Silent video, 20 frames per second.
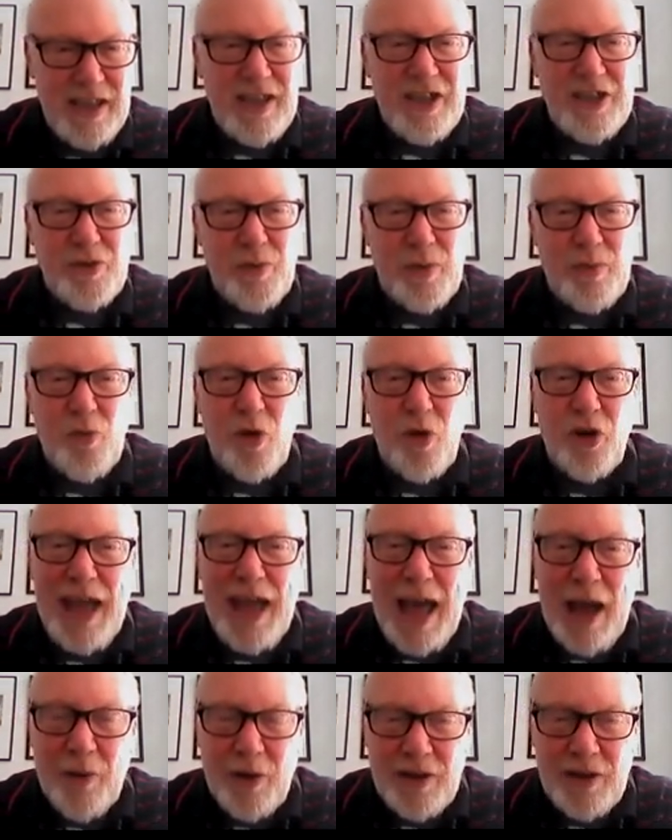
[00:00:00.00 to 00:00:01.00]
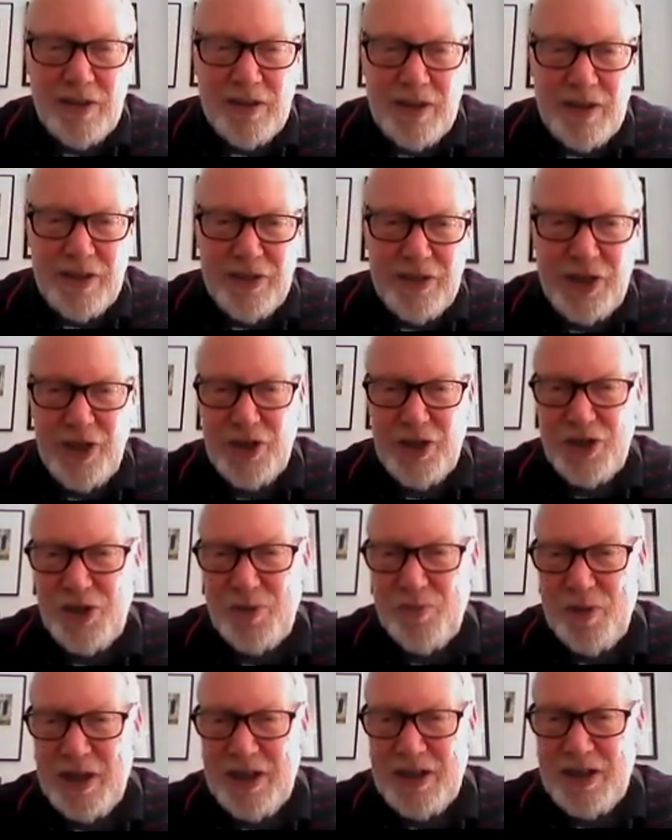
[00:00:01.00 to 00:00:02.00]
So in 1 hour, the Earth
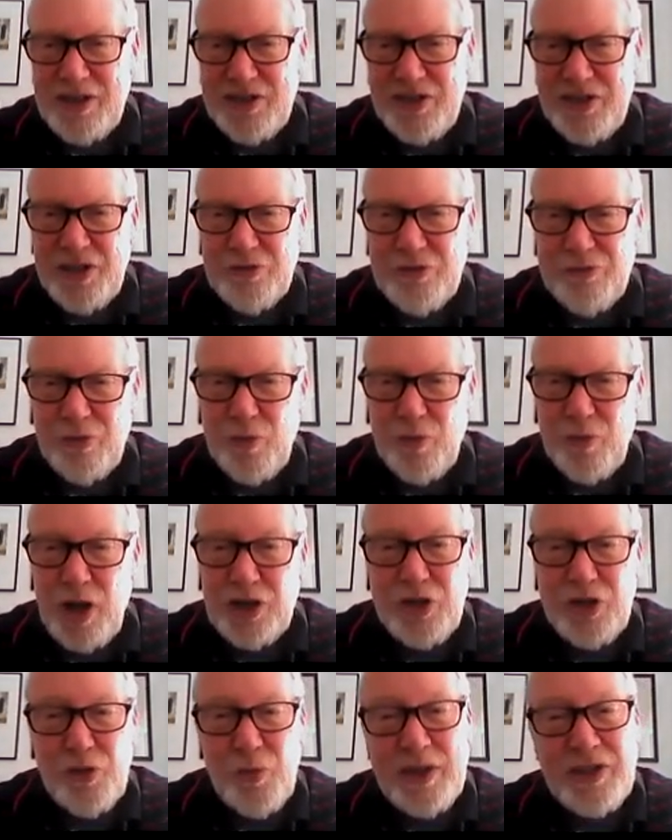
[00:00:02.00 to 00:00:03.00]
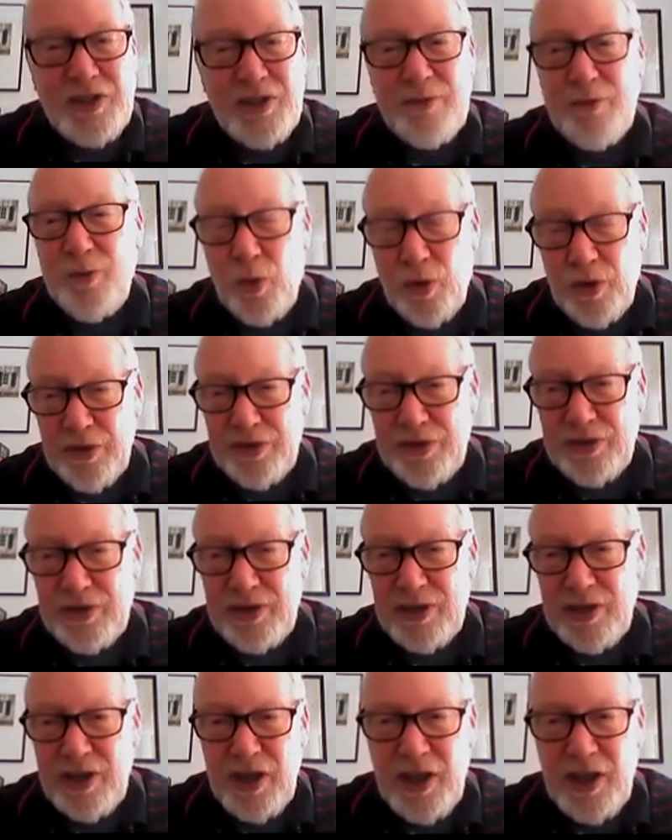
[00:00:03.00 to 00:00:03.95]
spins through a 24th